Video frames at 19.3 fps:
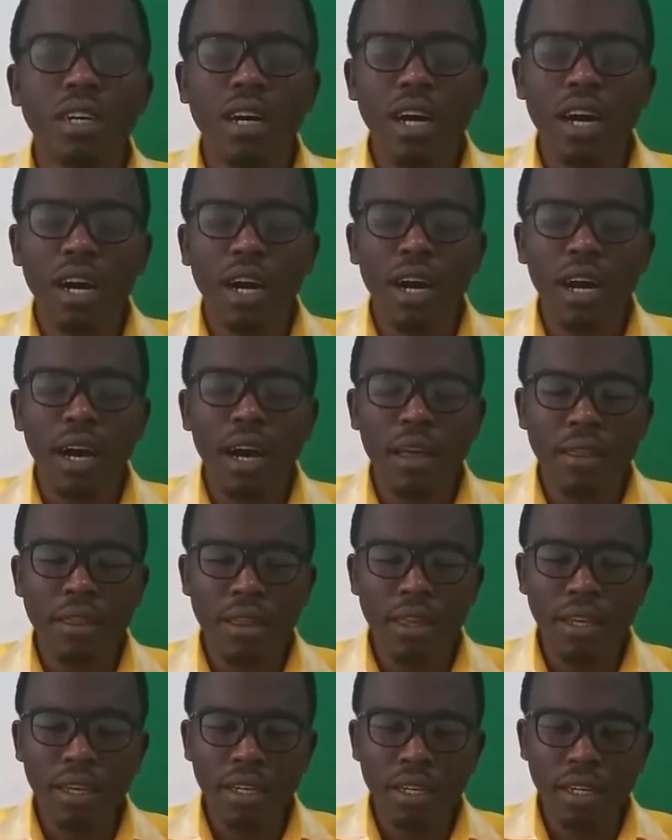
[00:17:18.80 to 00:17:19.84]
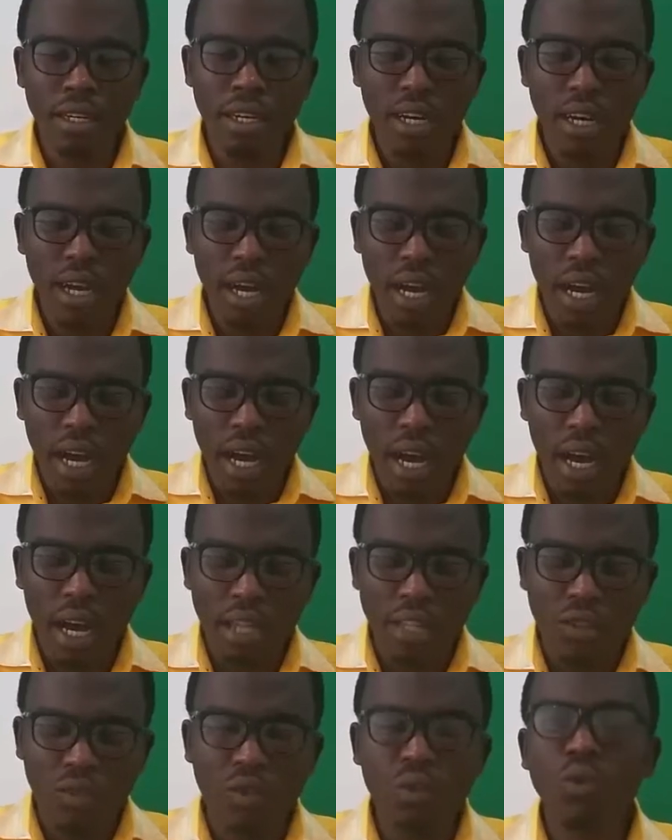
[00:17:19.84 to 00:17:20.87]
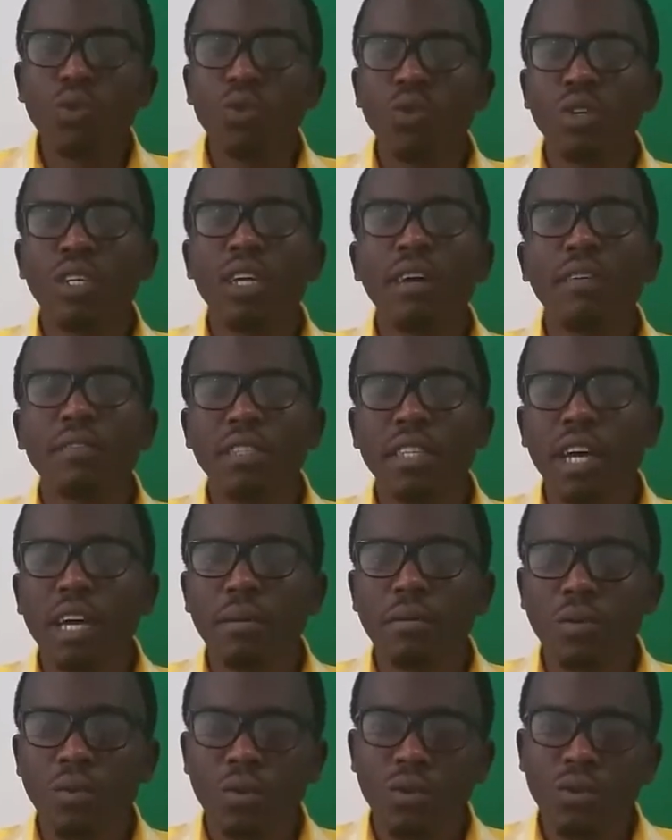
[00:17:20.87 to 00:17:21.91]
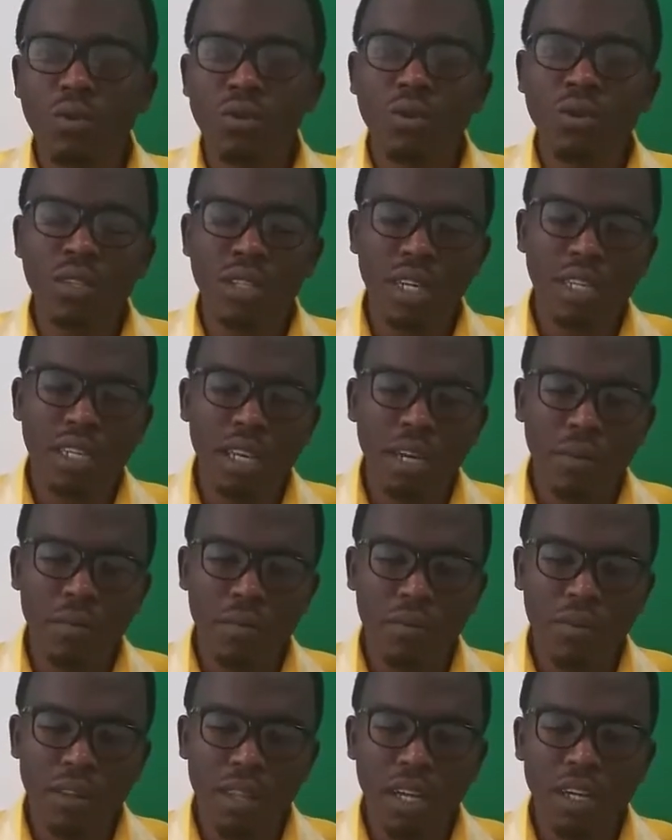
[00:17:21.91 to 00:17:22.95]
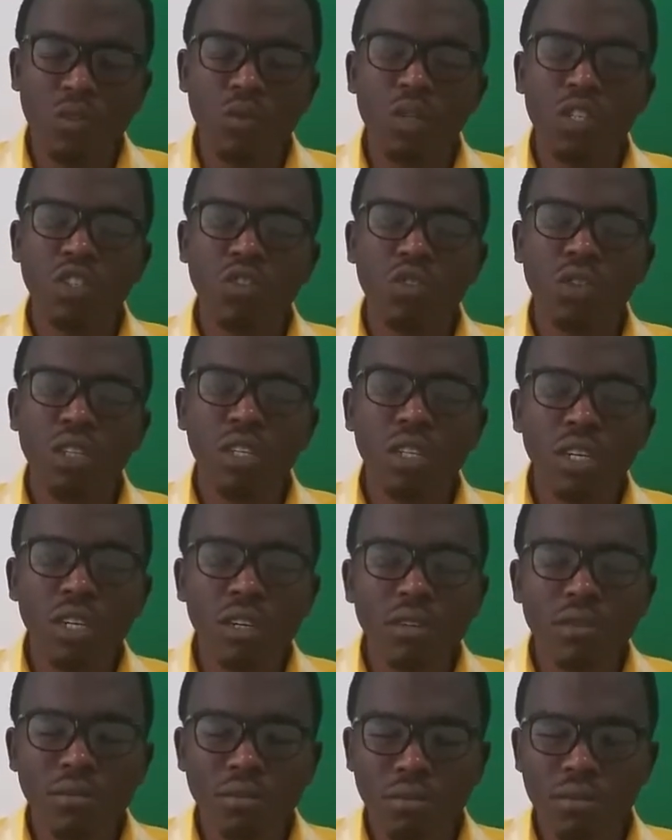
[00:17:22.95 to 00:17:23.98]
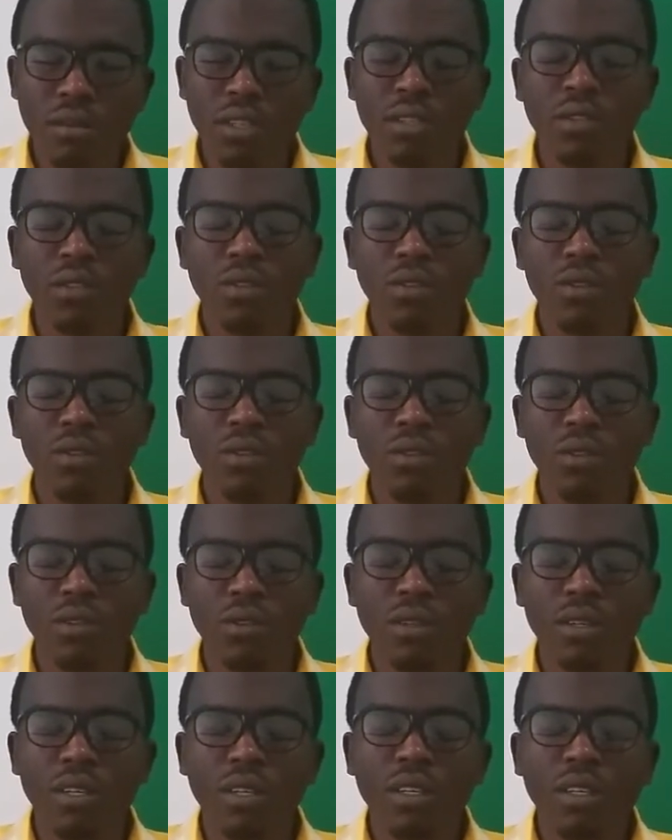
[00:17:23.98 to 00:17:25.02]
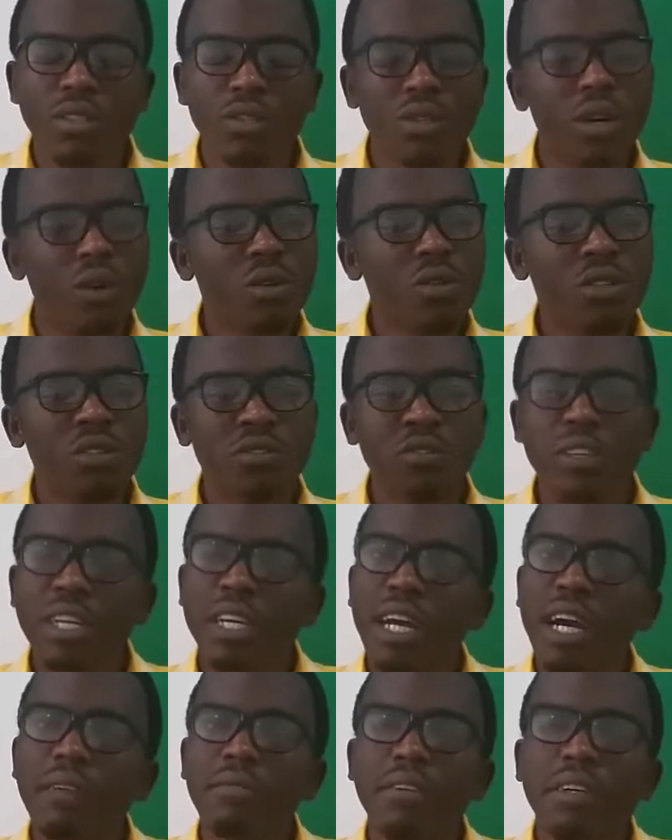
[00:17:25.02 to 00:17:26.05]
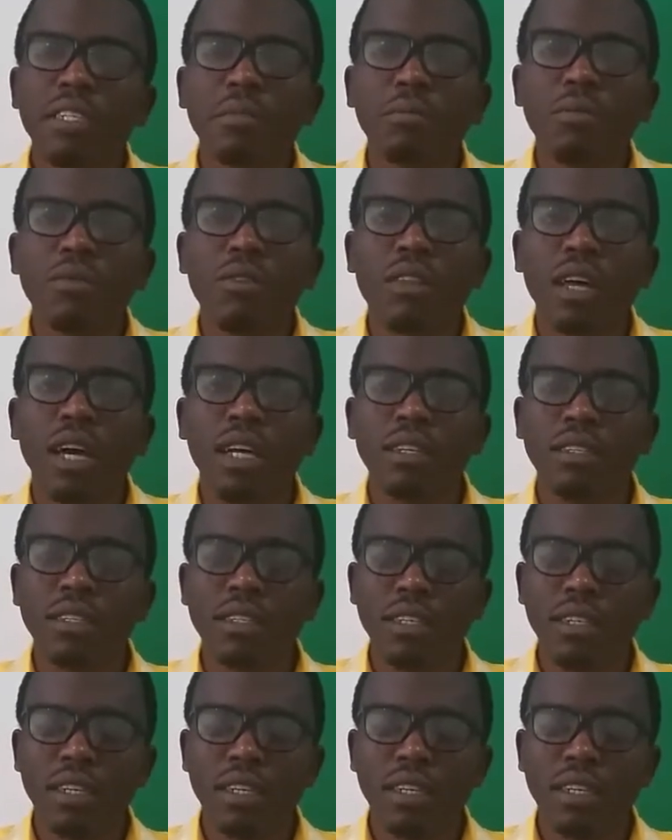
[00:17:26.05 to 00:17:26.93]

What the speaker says: I think I took enough time to set up that questionnaire. So I was very comfortable that